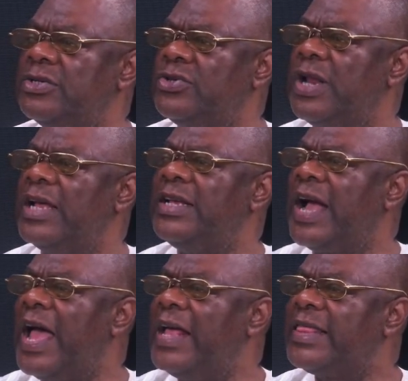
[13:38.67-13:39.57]
So that you
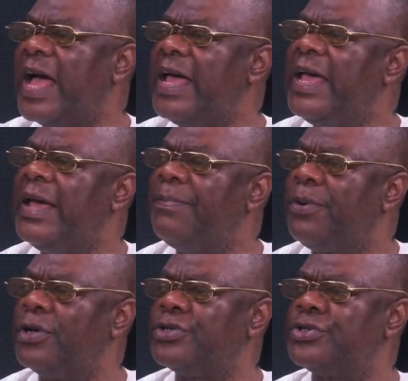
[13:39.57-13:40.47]
can enter A
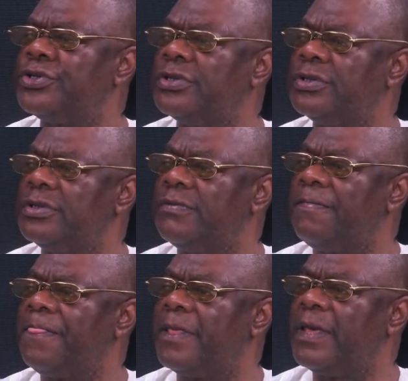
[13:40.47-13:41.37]
plus.
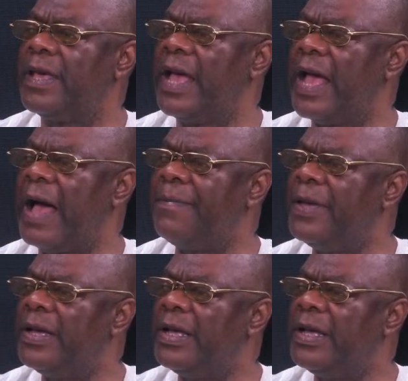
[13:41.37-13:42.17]
Abi?